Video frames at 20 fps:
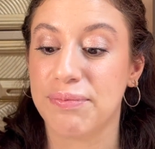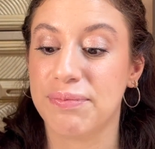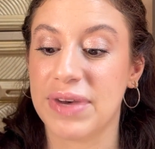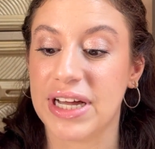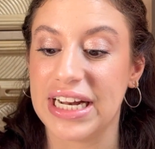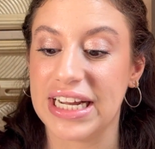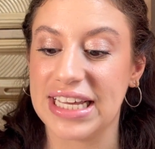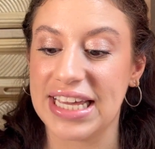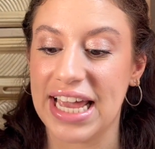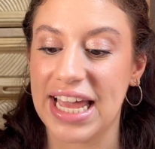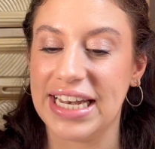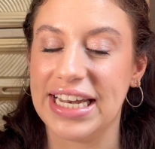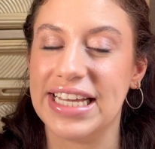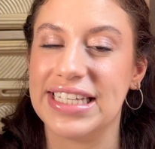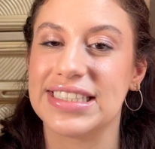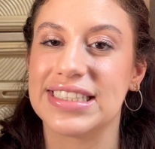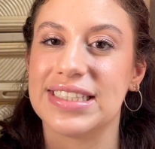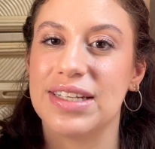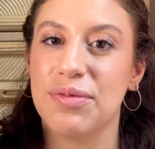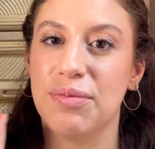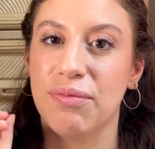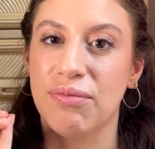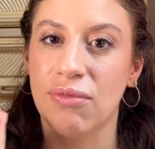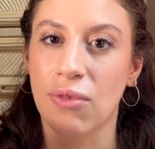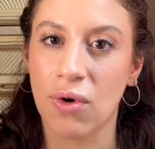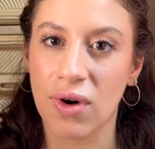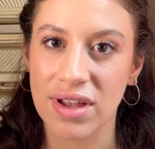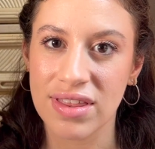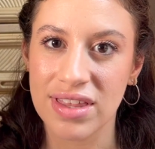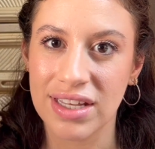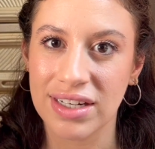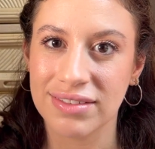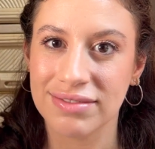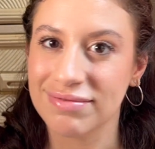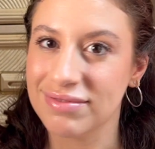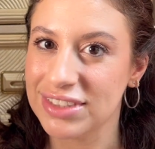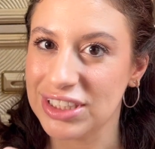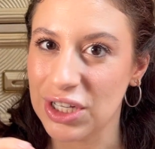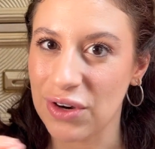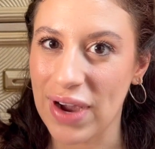But again, it's more
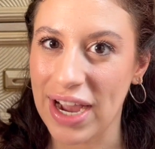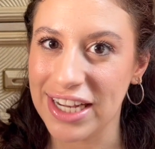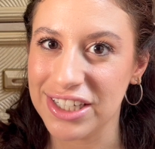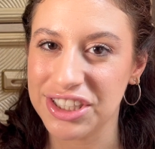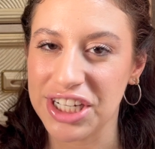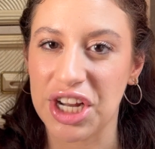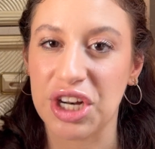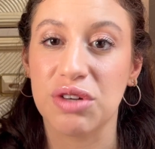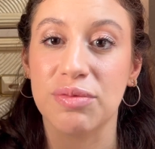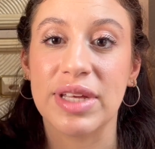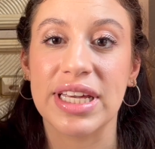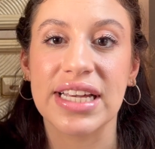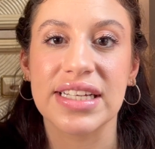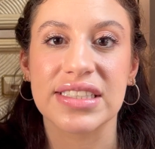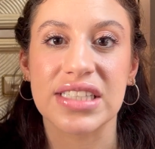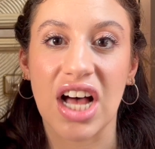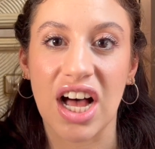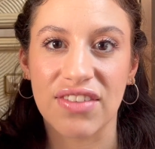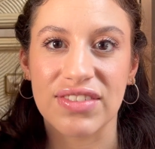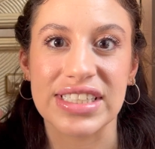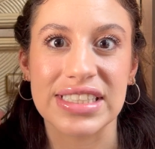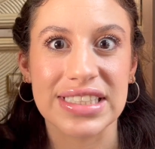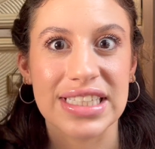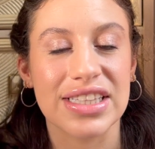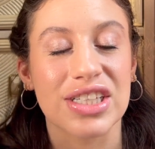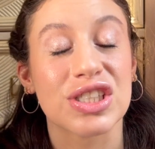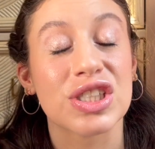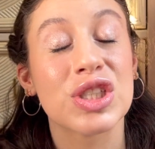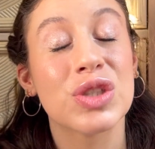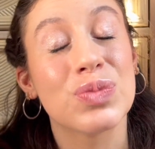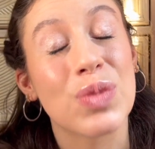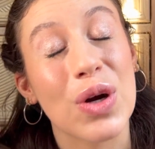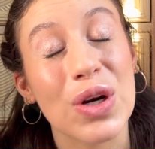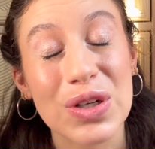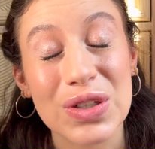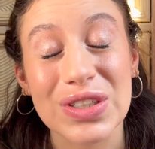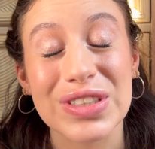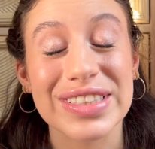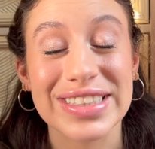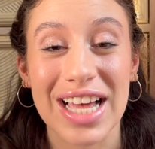than no eyeshadow because obviously there's
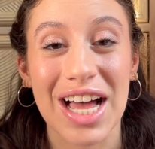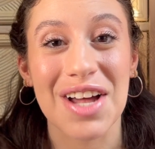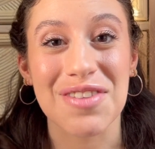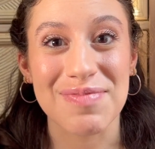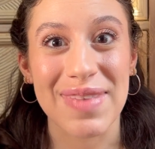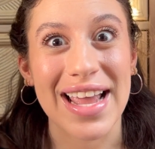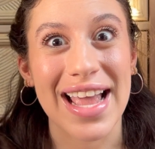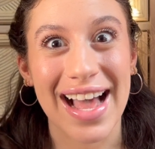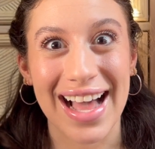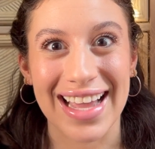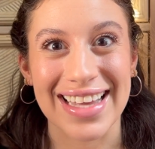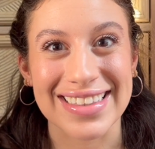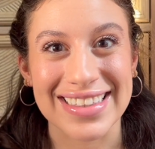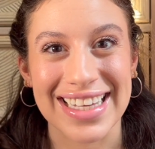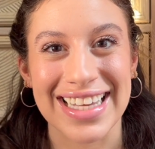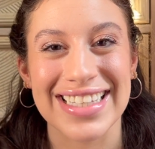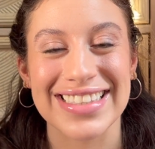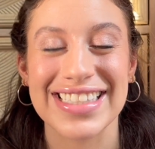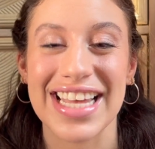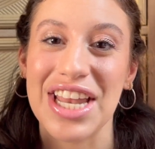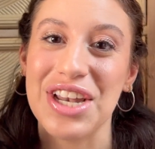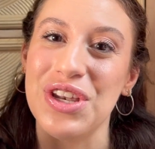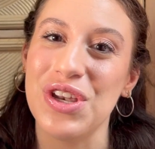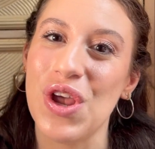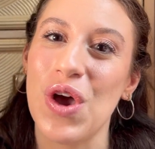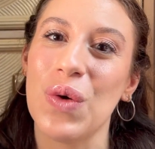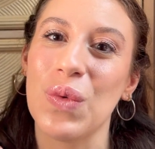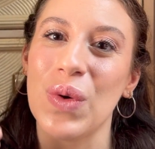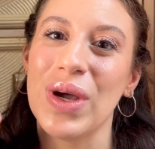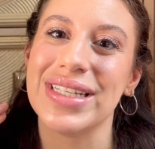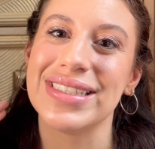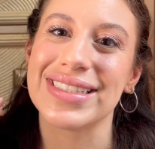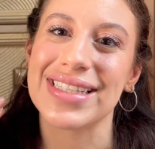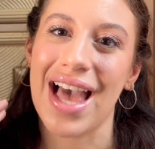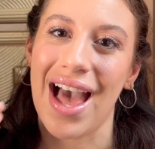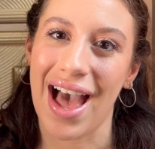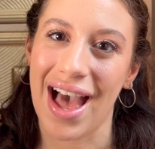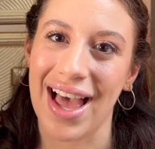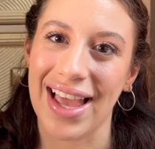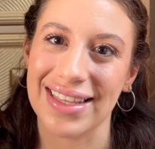sparkles on my eyelids and no one's
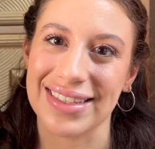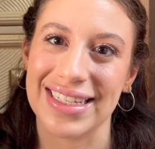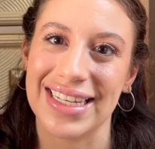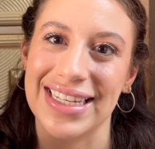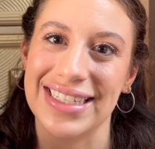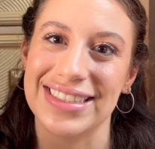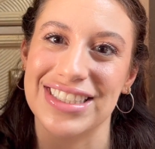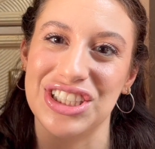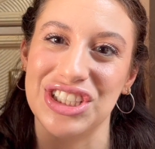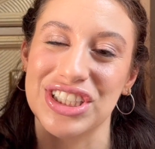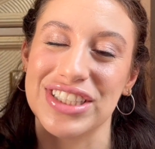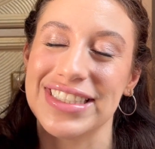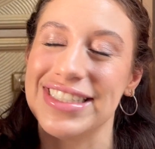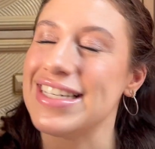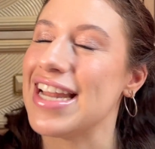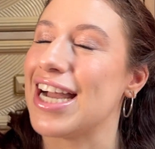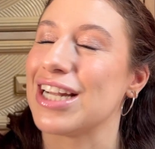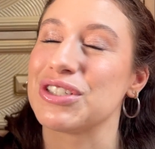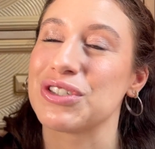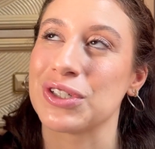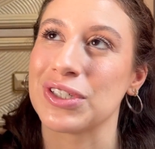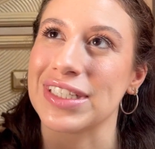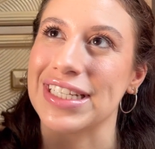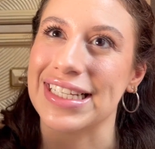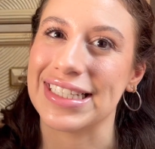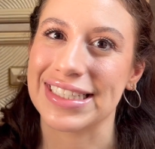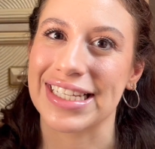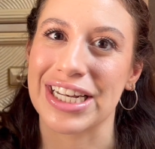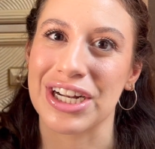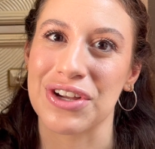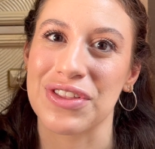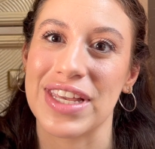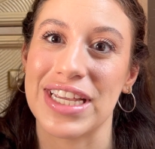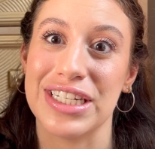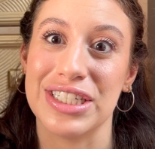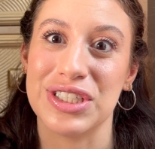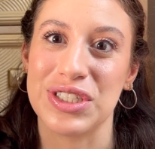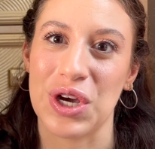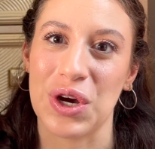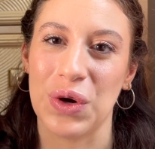eyelids just naturally glitter.
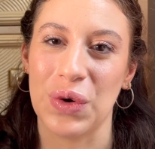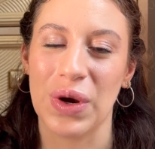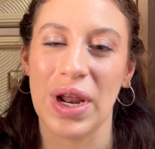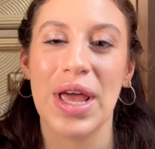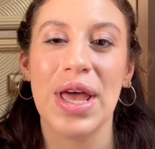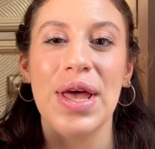They don't.